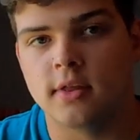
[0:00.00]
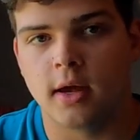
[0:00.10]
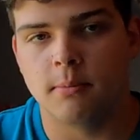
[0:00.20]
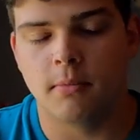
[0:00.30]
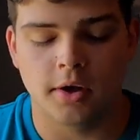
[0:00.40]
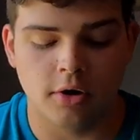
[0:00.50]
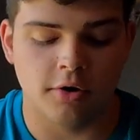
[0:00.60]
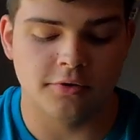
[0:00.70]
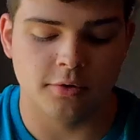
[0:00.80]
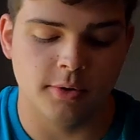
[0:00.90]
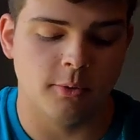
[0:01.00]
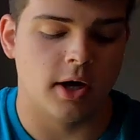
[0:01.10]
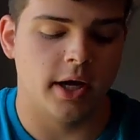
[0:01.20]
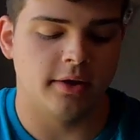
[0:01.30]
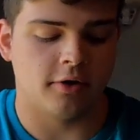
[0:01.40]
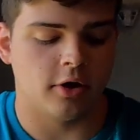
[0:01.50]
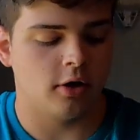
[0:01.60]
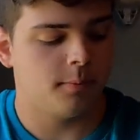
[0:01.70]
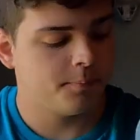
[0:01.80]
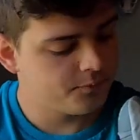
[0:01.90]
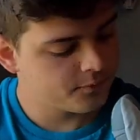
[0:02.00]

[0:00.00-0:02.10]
that might also be why it's hotter.